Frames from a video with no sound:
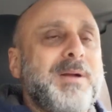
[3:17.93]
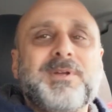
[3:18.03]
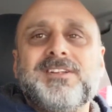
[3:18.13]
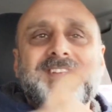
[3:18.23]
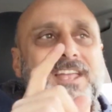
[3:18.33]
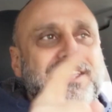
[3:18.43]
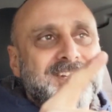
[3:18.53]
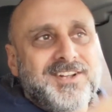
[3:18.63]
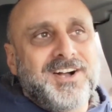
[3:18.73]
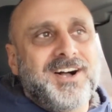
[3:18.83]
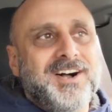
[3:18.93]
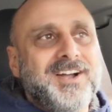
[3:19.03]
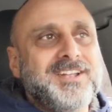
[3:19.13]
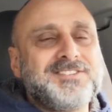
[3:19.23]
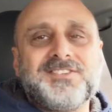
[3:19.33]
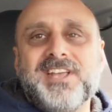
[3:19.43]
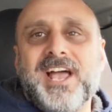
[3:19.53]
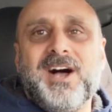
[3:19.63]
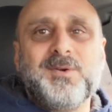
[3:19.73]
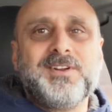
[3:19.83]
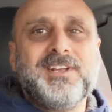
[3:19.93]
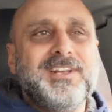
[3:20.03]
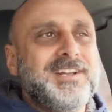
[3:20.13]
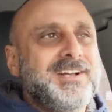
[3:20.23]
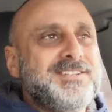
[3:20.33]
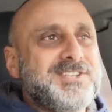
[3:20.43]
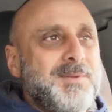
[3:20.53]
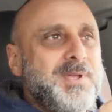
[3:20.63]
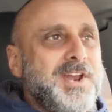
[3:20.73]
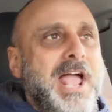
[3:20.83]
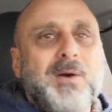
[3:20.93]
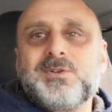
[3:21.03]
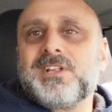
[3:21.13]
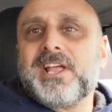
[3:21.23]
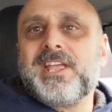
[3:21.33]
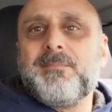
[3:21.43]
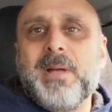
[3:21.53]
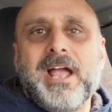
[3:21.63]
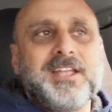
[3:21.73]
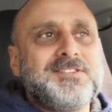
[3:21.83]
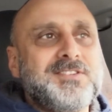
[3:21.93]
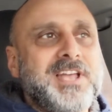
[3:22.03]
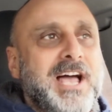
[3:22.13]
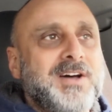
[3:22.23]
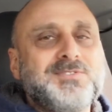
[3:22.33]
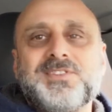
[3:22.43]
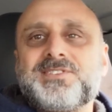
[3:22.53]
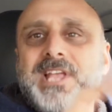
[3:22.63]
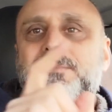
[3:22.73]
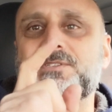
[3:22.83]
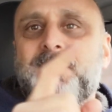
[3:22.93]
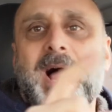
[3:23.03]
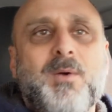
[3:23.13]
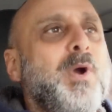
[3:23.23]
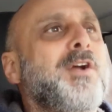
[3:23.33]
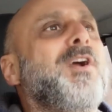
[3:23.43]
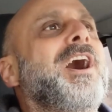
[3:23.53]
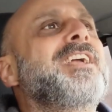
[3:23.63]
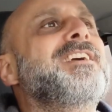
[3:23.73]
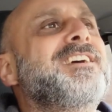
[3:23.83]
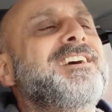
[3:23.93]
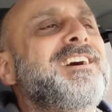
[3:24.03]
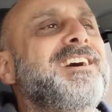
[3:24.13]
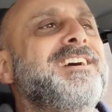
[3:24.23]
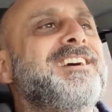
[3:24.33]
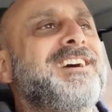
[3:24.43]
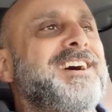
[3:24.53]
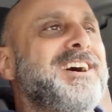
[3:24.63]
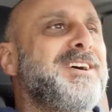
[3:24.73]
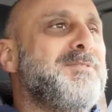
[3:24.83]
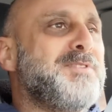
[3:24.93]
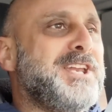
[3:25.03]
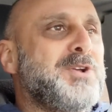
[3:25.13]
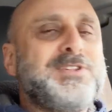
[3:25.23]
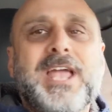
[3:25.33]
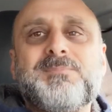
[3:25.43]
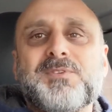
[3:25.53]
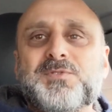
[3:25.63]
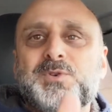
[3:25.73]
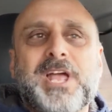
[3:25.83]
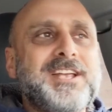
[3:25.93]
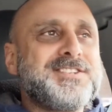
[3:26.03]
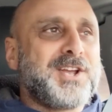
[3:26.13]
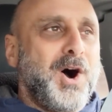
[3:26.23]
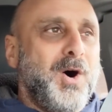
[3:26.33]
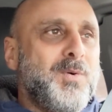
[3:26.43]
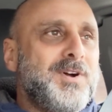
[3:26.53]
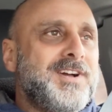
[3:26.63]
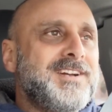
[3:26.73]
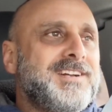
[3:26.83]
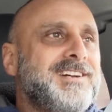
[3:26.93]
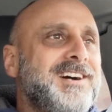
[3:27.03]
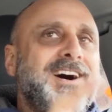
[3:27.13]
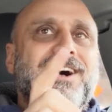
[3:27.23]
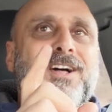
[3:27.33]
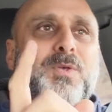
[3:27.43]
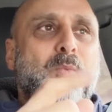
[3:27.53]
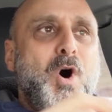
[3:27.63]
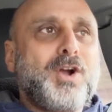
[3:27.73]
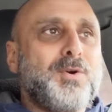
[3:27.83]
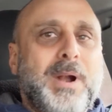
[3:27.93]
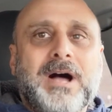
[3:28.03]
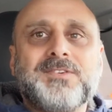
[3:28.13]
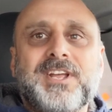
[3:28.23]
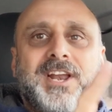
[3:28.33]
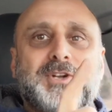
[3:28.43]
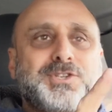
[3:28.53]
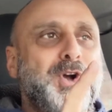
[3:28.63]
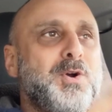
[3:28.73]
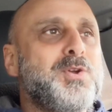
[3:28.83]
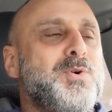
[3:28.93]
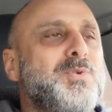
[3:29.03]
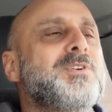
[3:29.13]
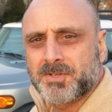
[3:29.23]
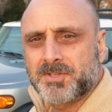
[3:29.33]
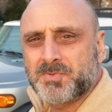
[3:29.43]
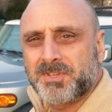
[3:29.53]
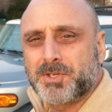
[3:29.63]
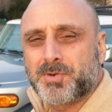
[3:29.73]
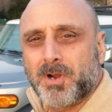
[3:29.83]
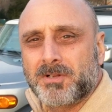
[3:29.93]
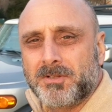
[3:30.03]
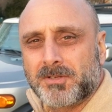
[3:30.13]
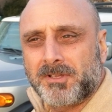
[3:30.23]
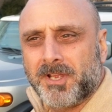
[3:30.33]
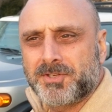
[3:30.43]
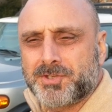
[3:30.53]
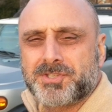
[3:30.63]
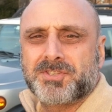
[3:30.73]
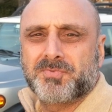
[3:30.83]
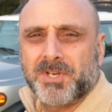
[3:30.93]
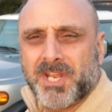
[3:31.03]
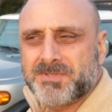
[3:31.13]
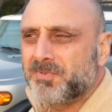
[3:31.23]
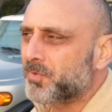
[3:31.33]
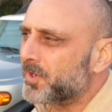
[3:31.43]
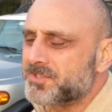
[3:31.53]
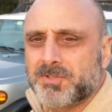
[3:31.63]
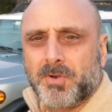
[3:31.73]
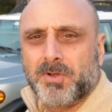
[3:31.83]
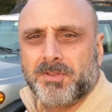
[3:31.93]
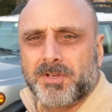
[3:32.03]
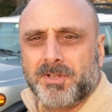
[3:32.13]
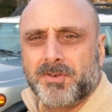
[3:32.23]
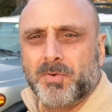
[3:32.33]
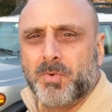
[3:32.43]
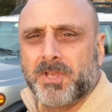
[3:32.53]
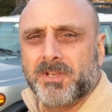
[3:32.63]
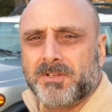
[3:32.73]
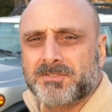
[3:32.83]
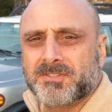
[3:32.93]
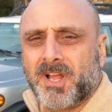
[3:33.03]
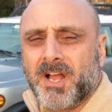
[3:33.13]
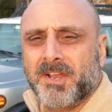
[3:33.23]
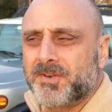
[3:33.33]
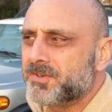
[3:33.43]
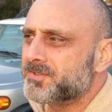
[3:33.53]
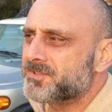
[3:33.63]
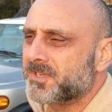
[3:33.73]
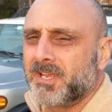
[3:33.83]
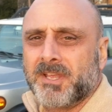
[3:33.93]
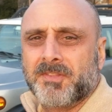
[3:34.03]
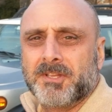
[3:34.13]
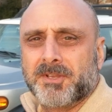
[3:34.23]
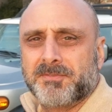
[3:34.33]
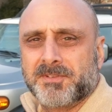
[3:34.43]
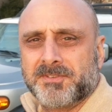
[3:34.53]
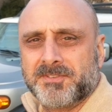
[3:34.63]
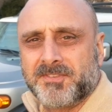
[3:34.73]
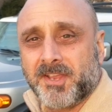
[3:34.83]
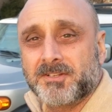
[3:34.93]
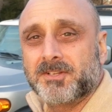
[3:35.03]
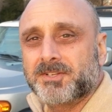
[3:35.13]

i am I'm gonna take it uh, into town. It's gonna be an hour till I get back into town to the same spot where I uh, videotaped a few days ago, uh, the walk around, and I'll show you. So this is what the truck looked like just three days before I installed the new wheels, tires, and the lift. Take a